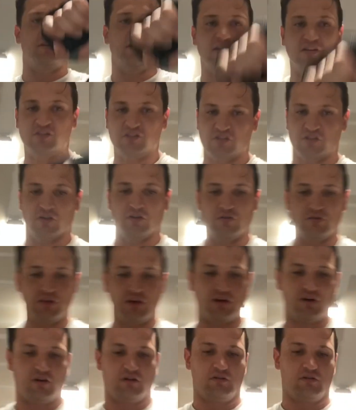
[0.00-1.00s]
I can show
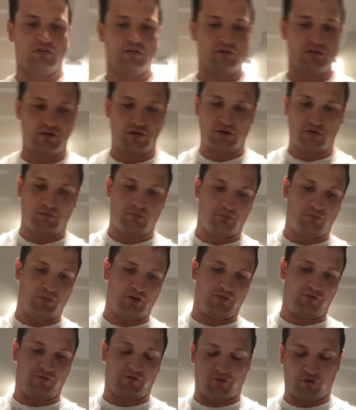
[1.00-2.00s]
y'all,
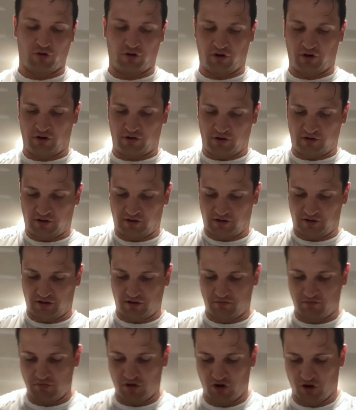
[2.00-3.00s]
but for
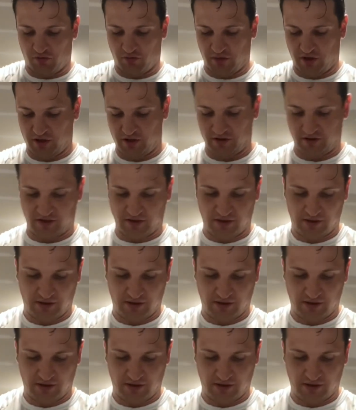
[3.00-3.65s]
the moment,